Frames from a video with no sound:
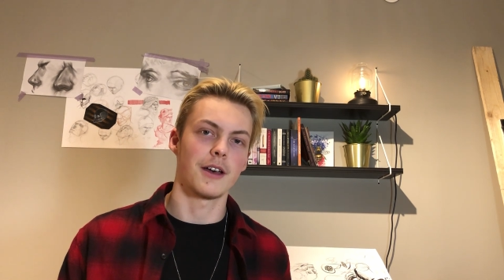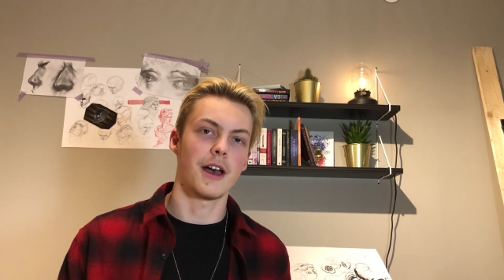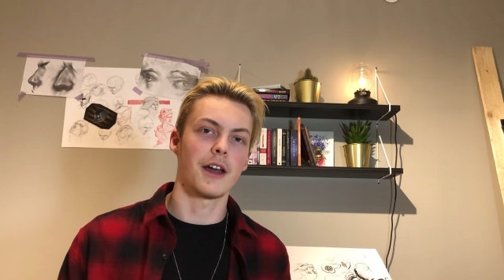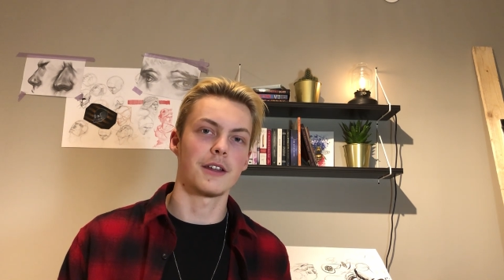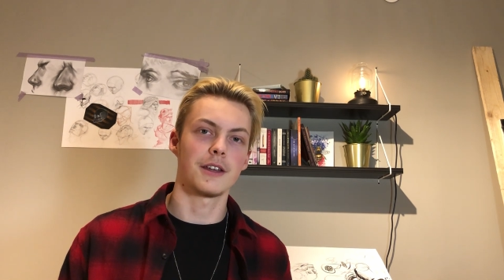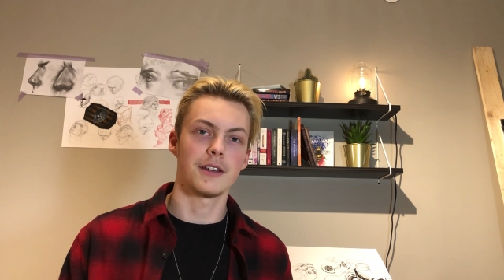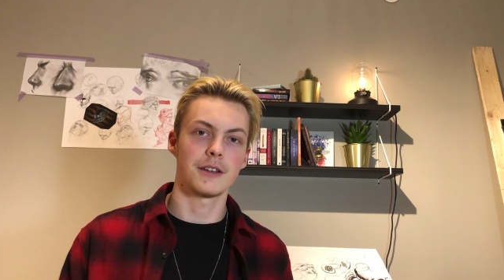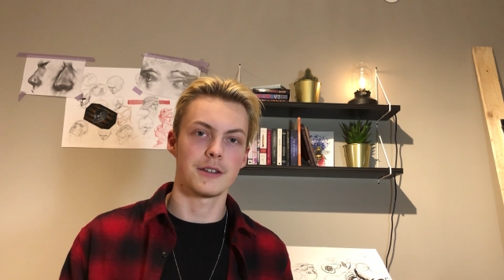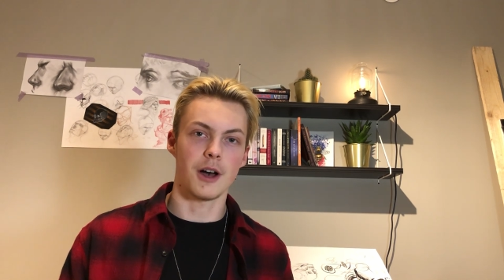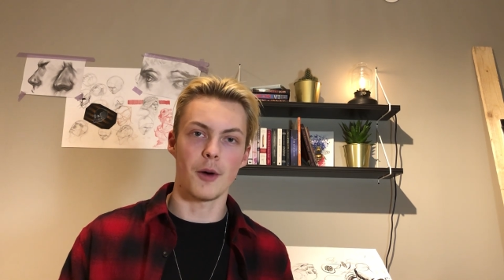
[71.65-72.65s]
any
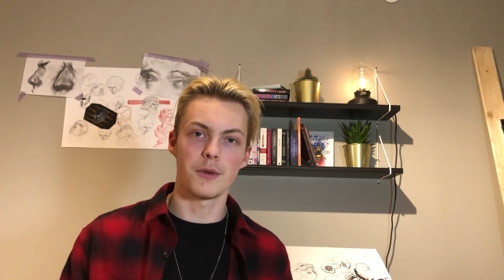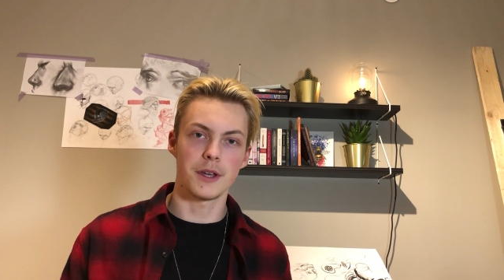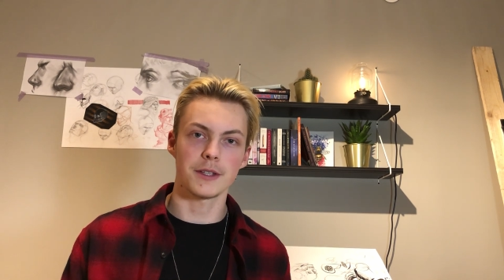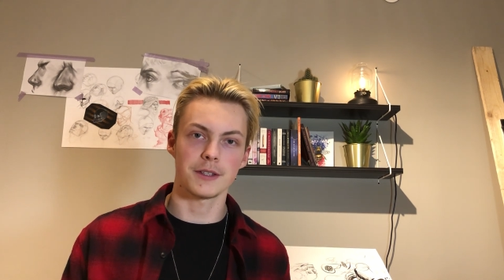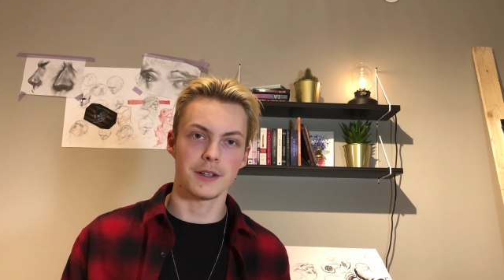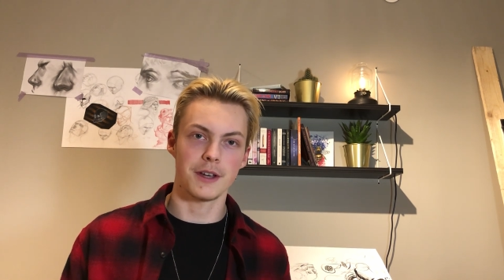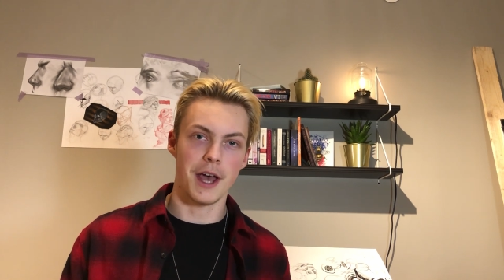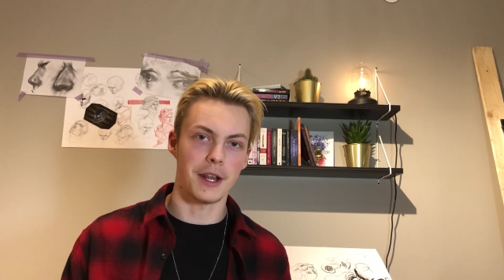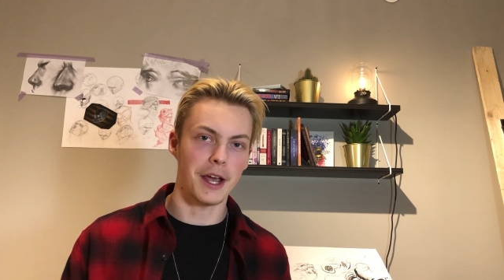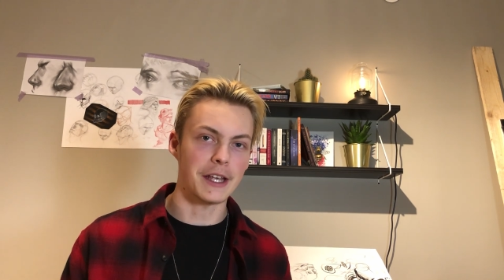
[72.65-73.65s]
hobbyist,
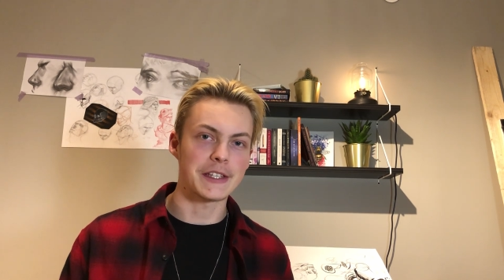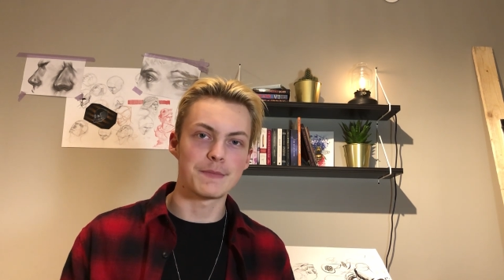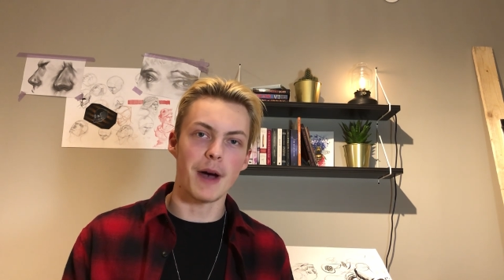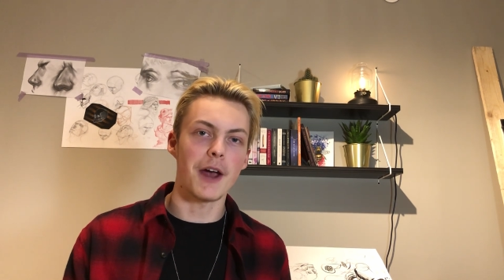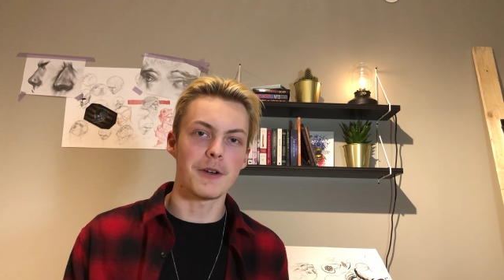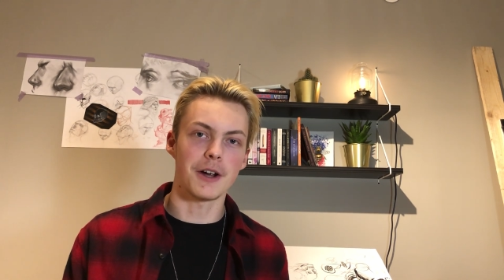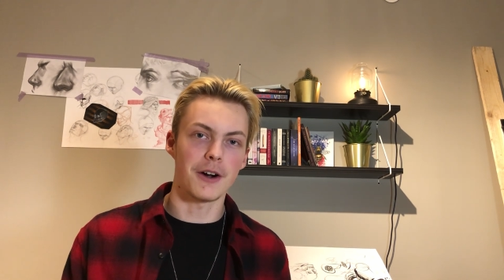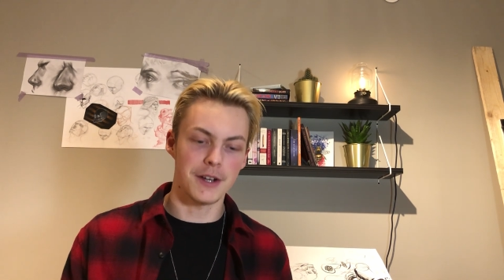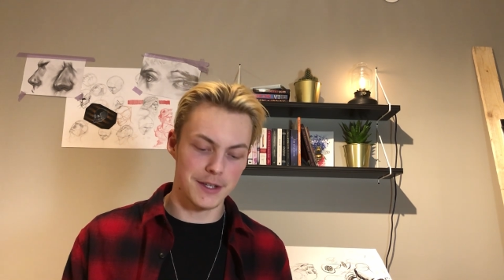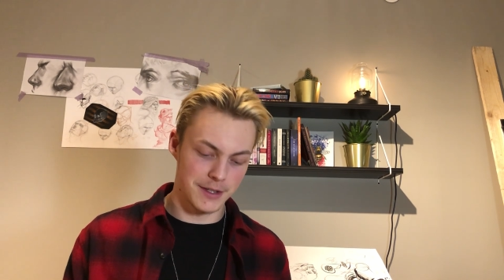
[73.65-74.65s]
any aspiring
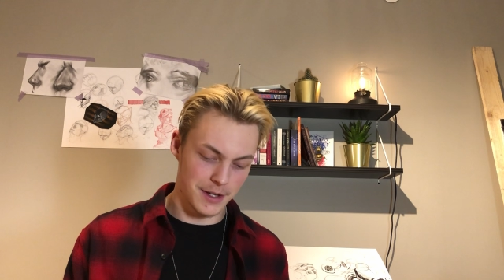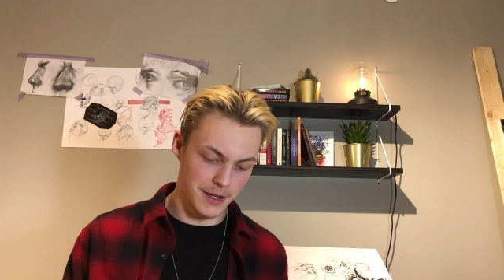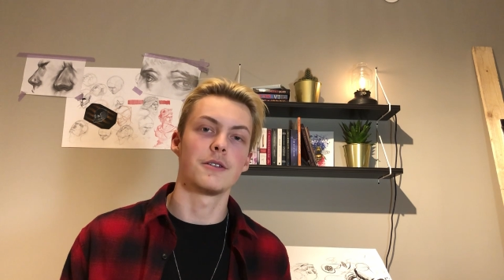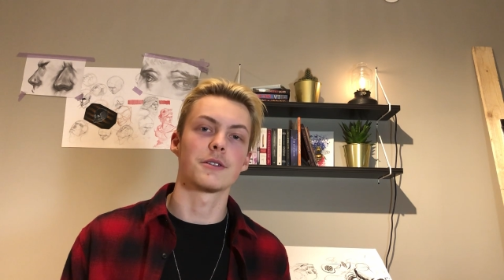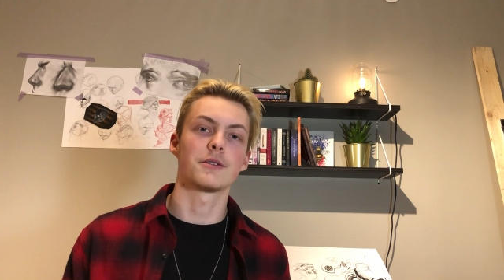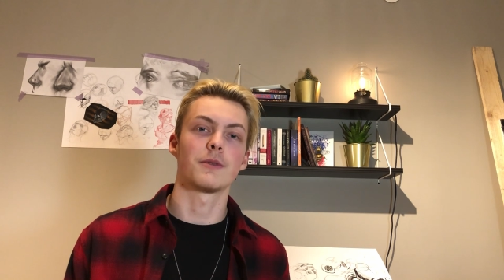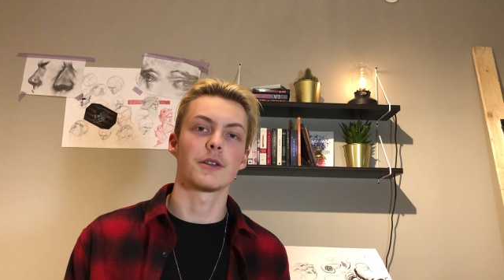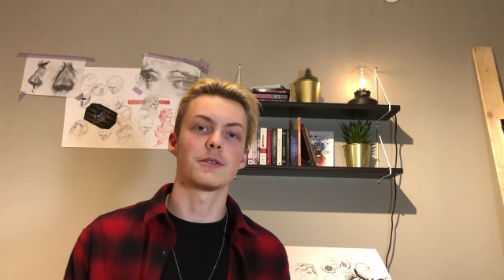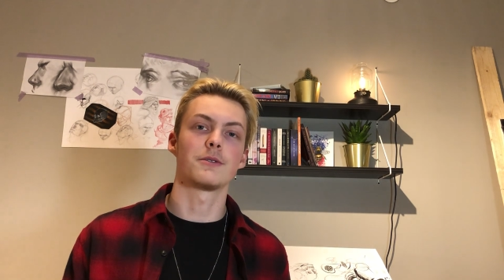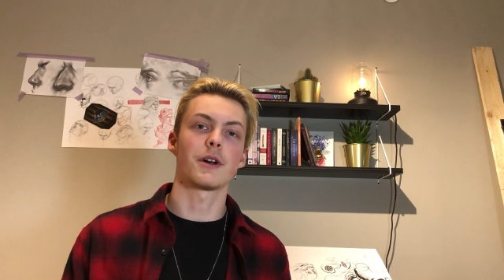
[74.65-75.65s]
artist who just want
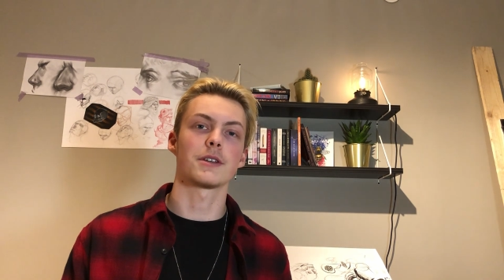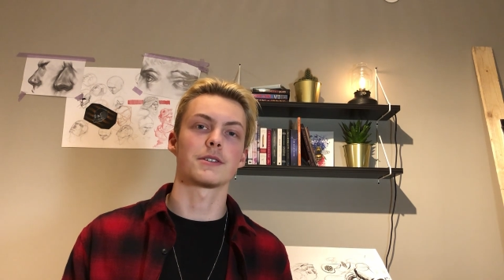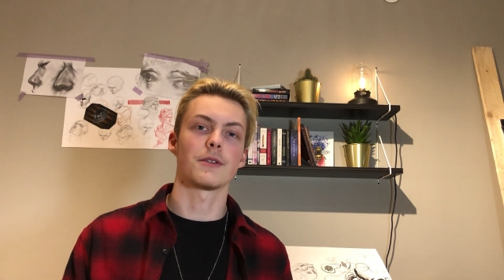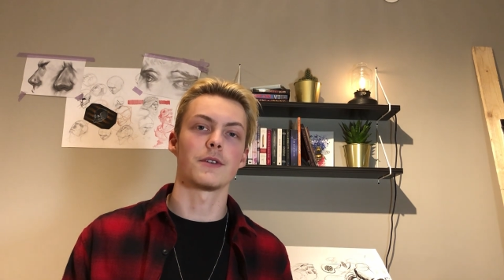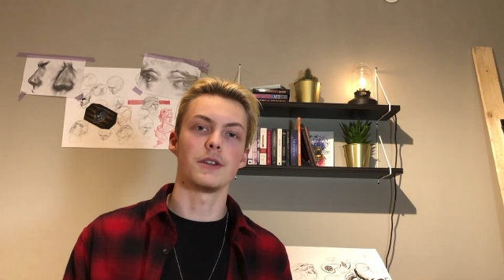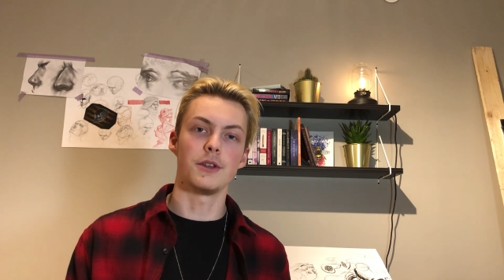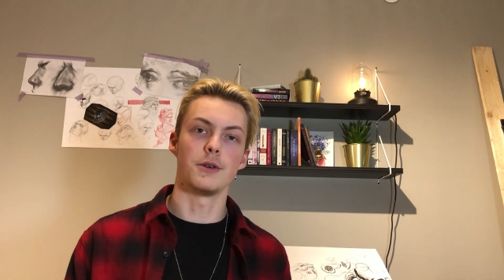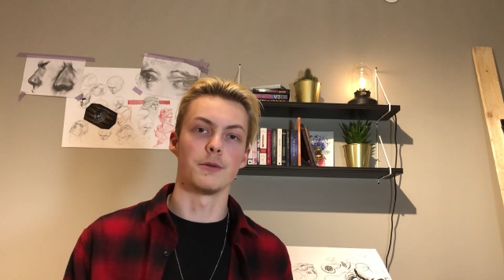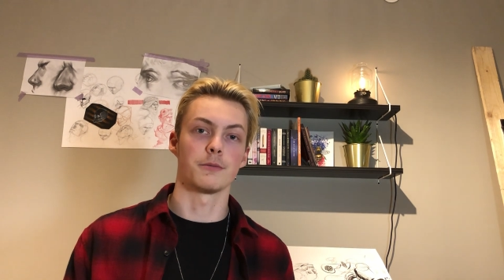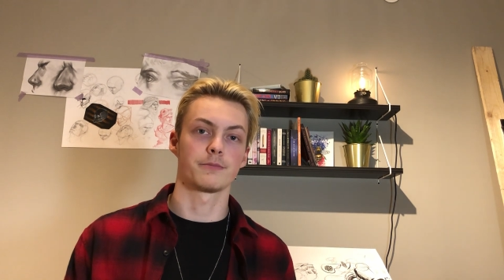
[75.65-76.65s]
to try something new.